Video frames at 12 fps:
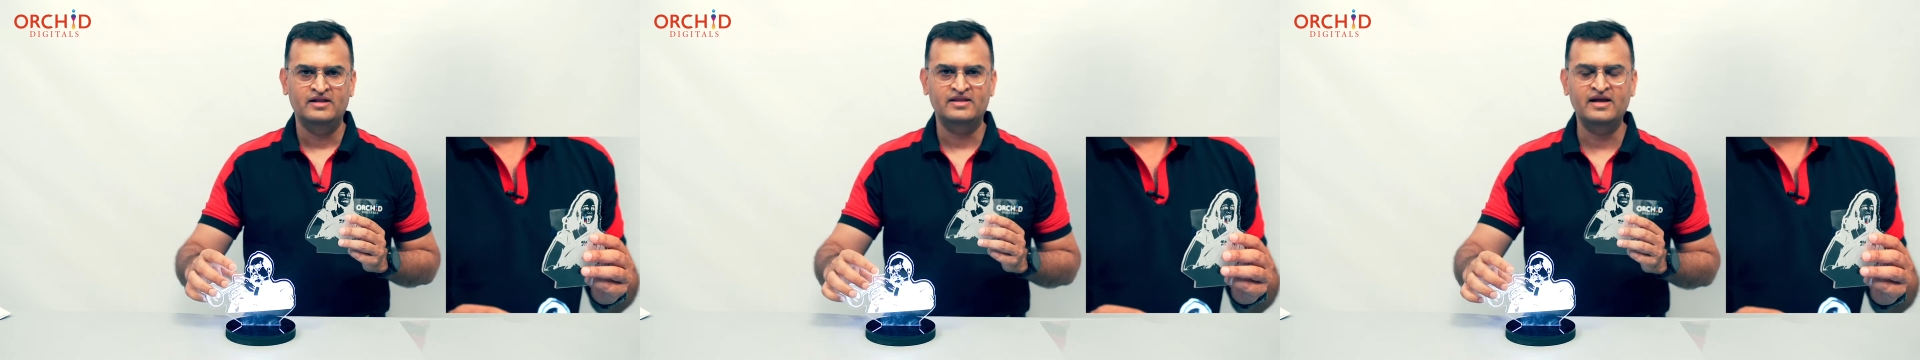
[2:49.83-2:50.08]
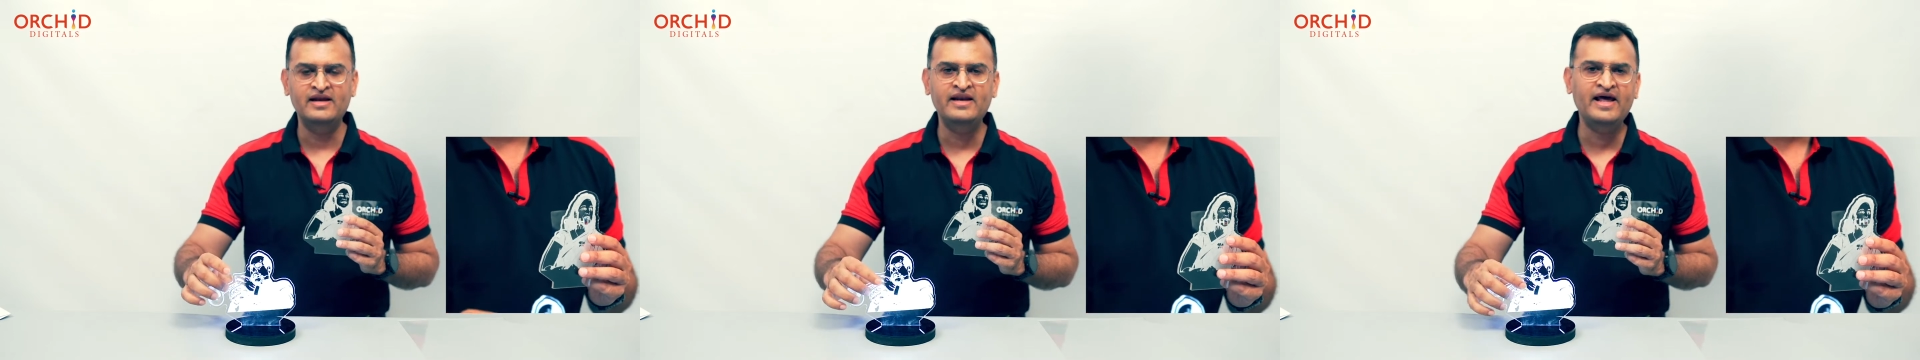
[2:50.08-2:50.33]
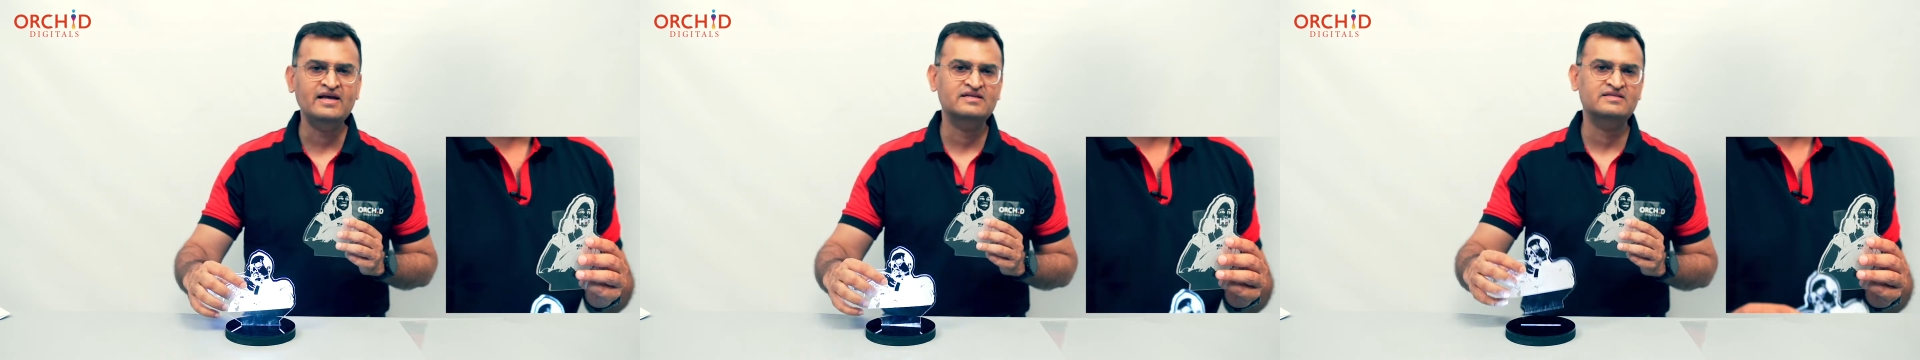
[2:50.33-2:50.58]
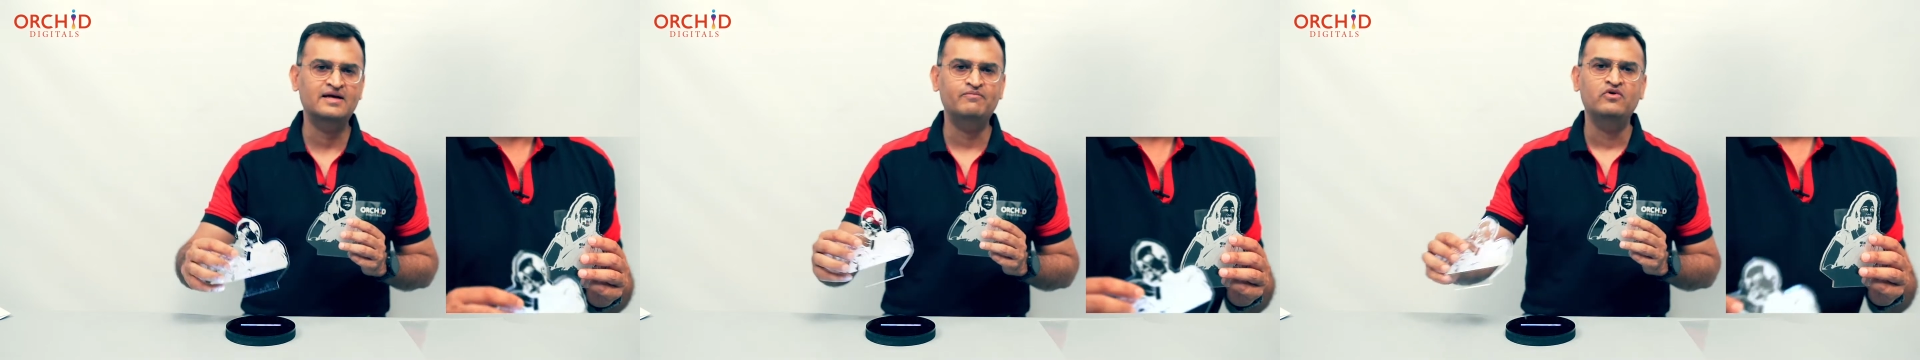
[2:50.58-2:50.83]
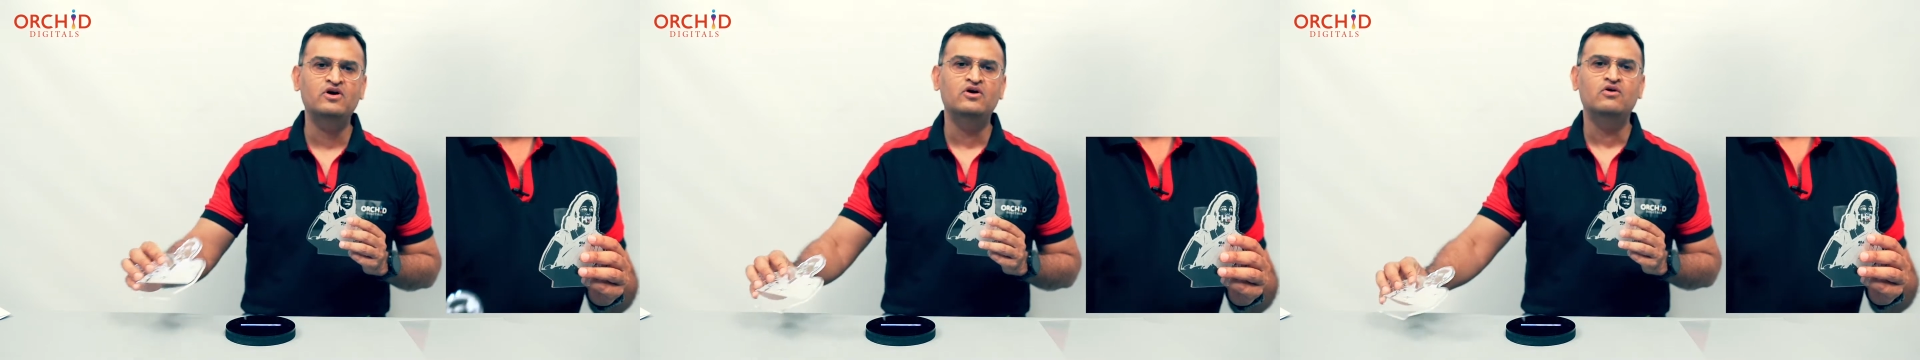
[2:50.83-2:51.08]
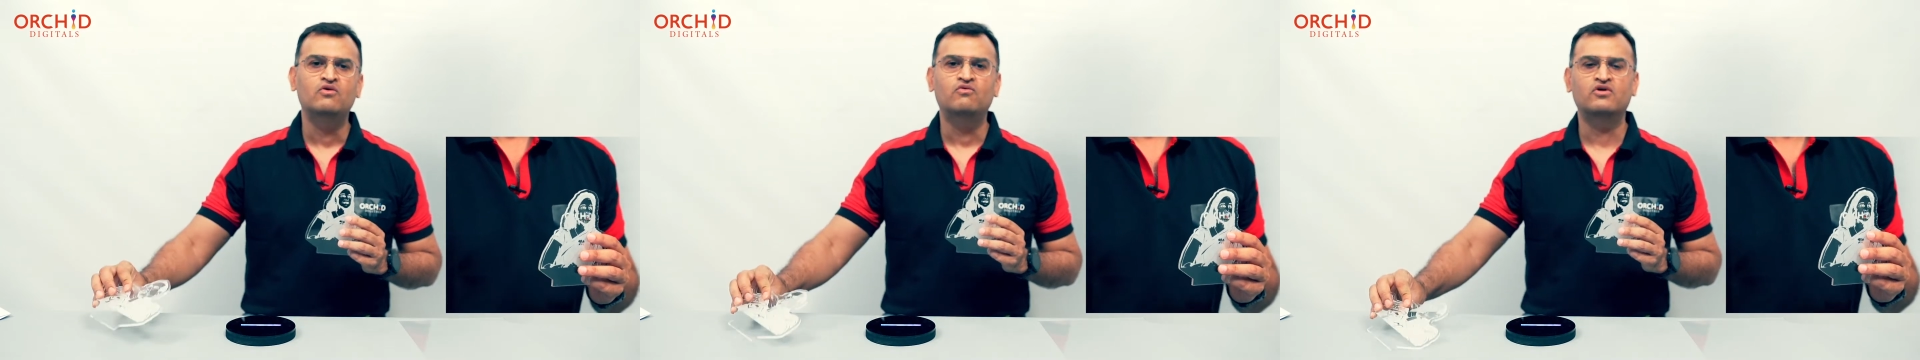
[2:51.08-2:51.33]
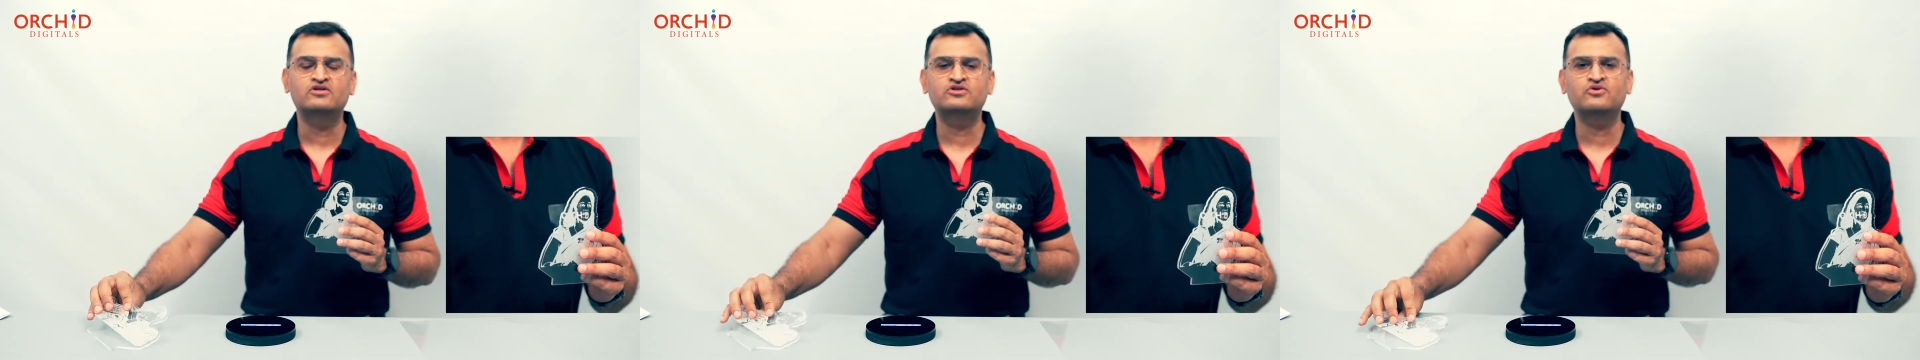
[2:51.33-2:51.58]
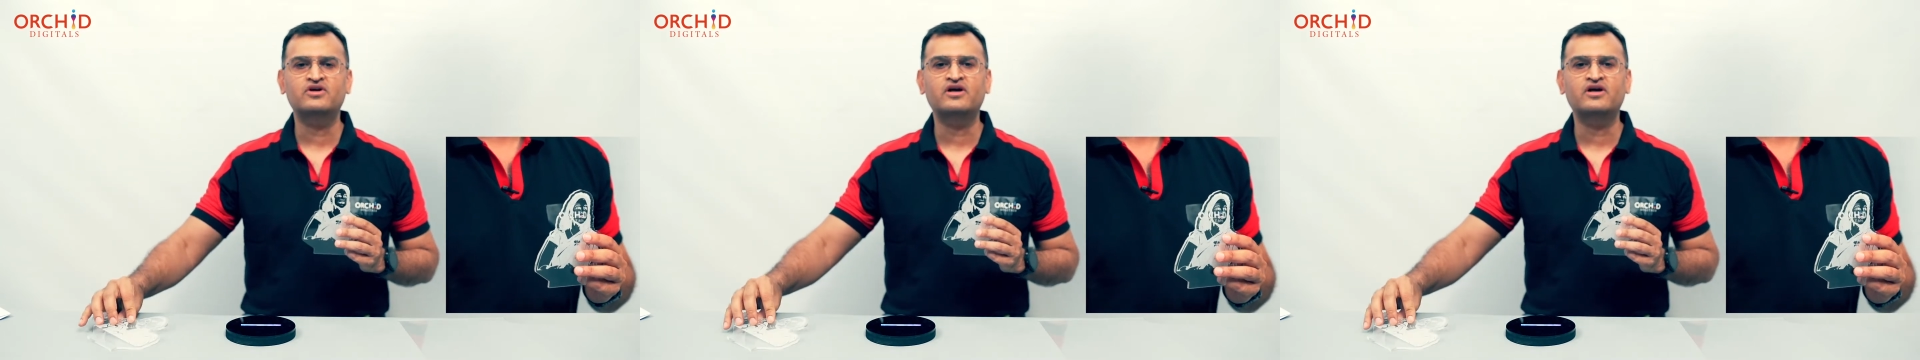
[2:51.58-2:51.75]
The next step was to